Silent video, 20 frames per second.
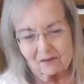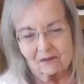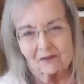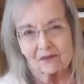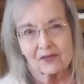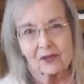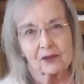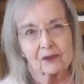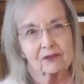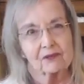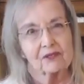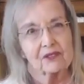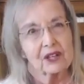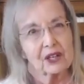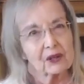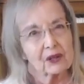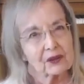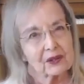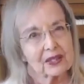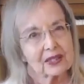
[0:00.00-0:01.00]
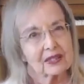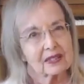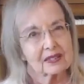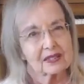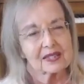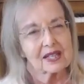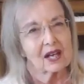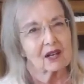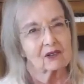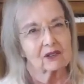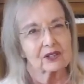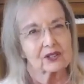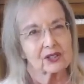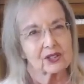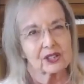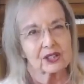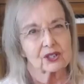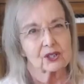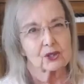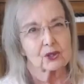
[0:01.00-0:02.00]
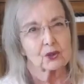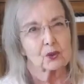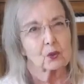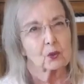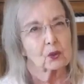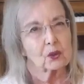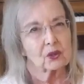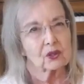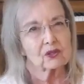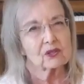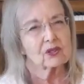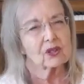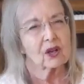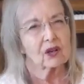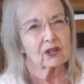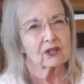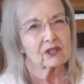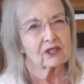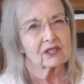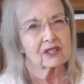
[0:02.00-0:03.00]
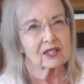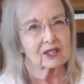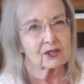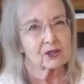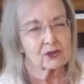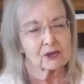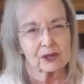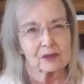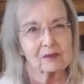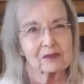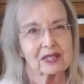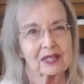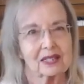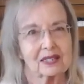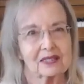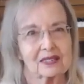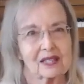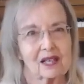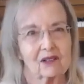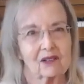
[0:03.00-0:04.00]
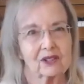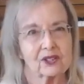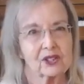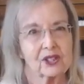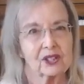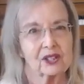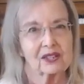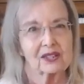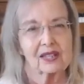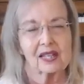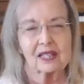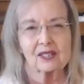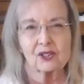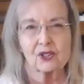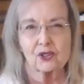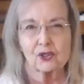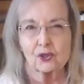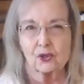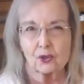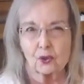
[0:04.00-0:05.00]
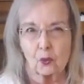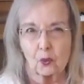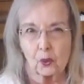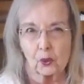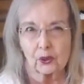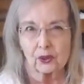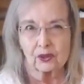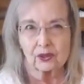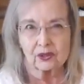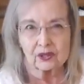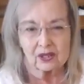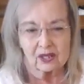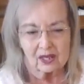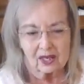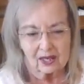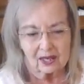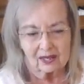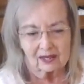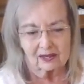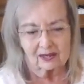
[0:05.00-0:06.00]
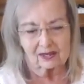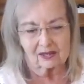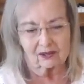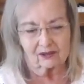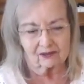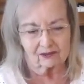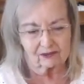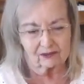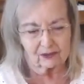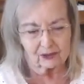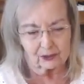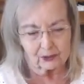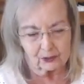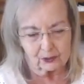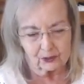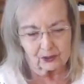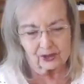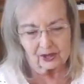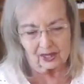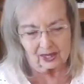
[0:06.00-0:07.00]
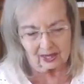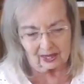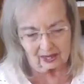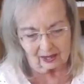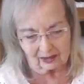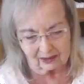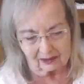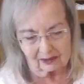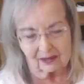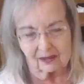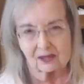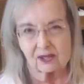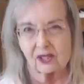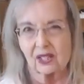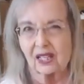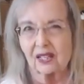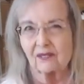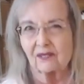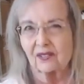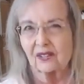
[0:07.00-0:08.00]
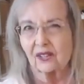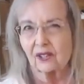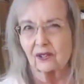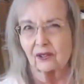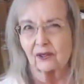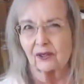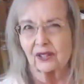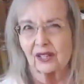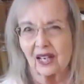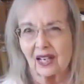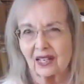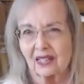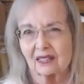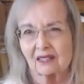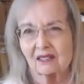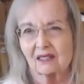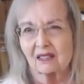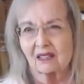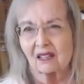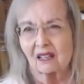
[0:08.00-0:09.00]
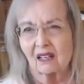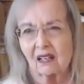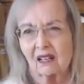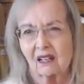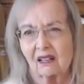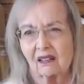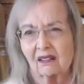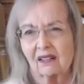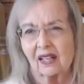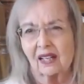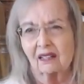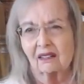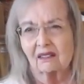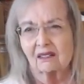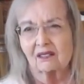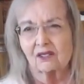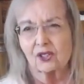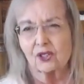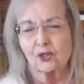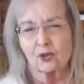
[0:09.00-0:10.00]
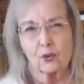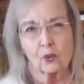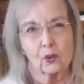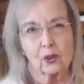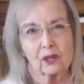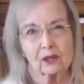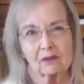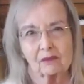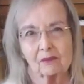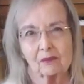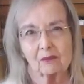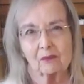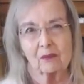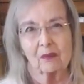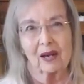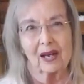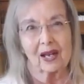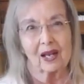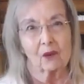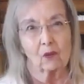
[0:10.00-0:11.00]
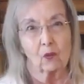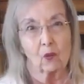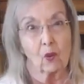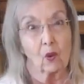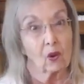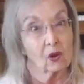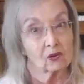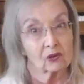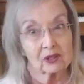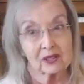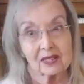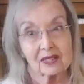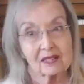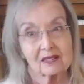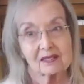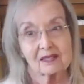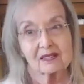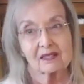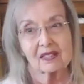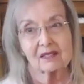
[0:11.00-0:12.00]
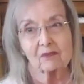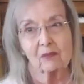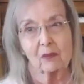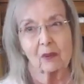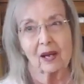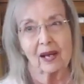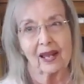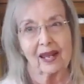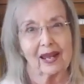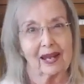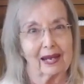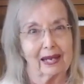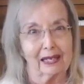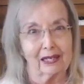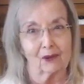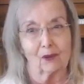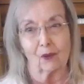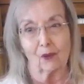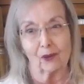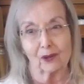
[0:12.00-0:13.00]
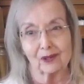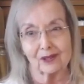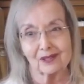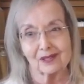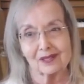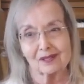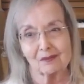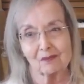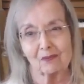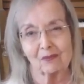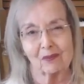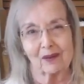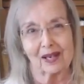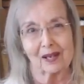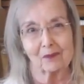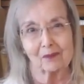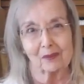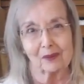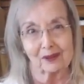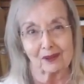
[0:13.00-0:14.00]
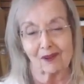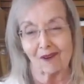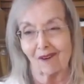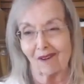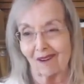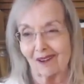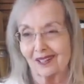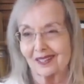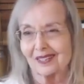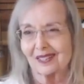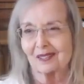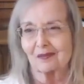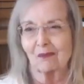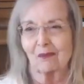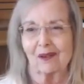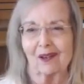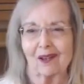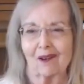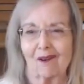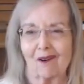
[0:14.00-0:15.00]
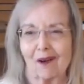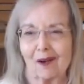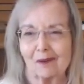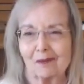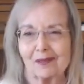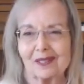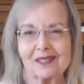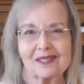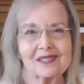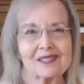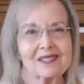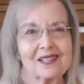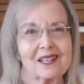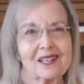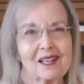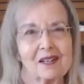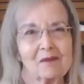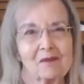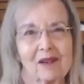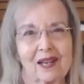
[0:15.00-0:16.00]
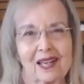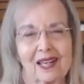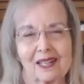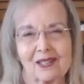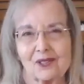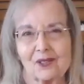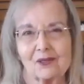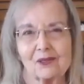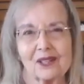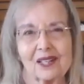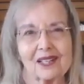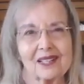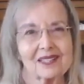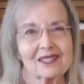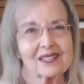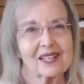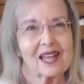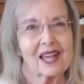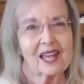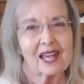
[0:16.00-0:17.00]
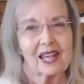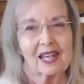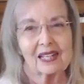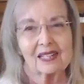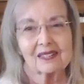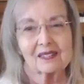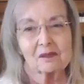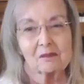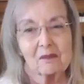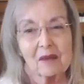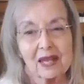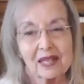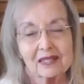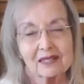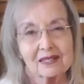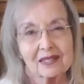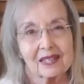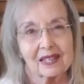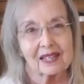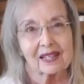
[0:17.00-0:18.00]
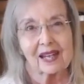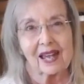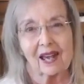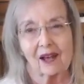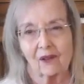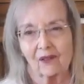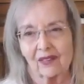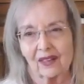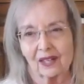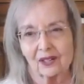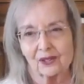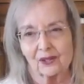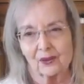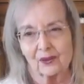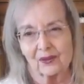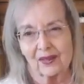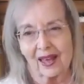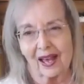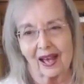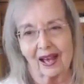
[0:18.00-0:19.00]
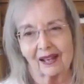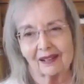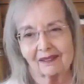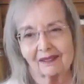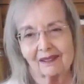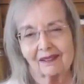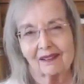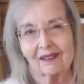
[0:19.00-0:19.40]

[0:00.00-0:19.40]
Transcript: They're very intelligent. Squirrels are extremely intelligent. They sort their food and even their nuts. They sort by walnuts, by acorns, by pecans, by almonds, by hazelnuts. It's amazing how they do that.